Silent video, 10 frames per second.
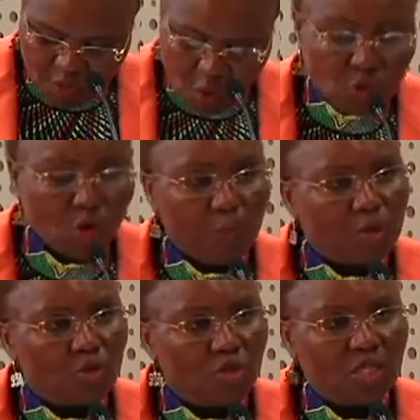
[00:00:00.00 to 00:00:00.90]
those
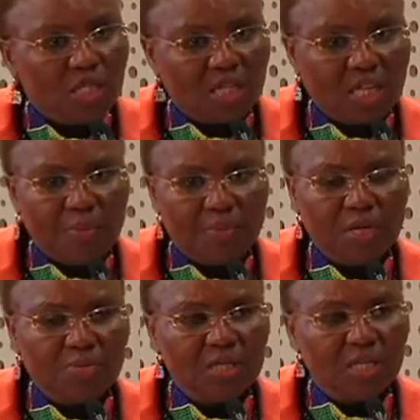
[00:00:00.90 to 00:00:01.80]
opportunities that are
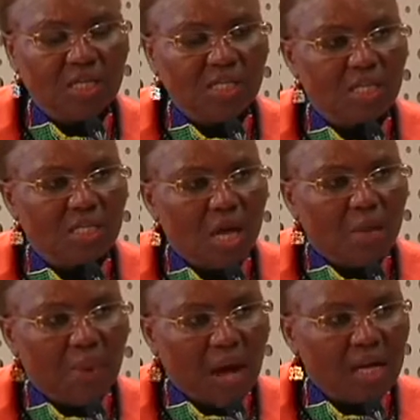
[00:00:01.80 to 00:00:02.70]
being presented
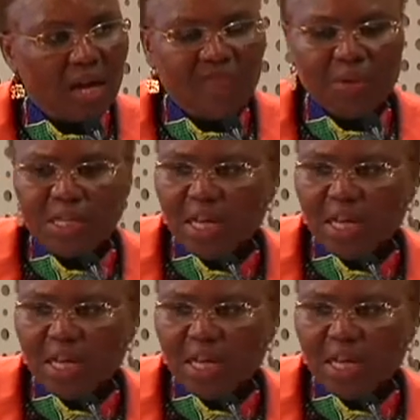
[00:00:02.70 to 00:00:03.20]
by government.